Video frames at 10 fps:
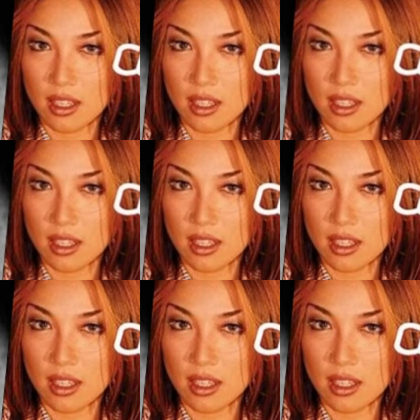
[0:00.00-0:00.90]

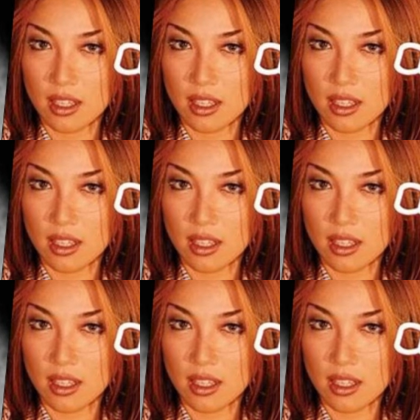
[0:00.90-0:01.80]

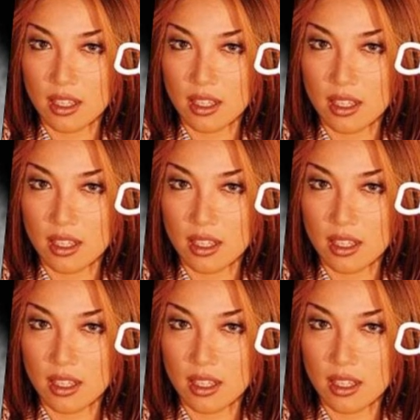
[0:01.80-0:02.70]

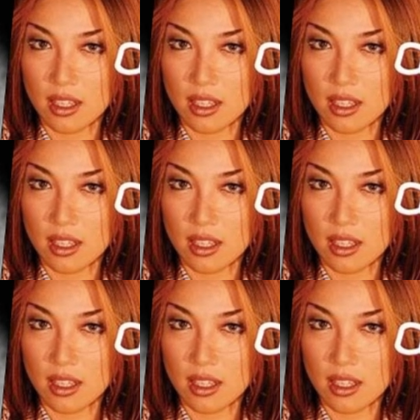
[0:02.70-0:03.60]

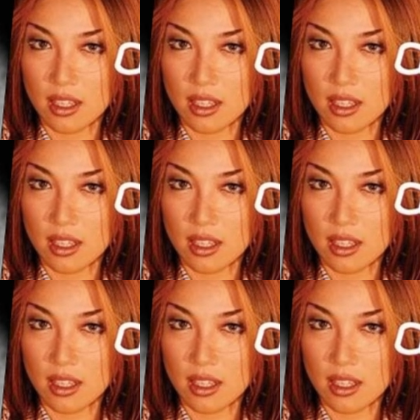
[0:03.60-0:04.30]
This is a still picture; no speech is visible.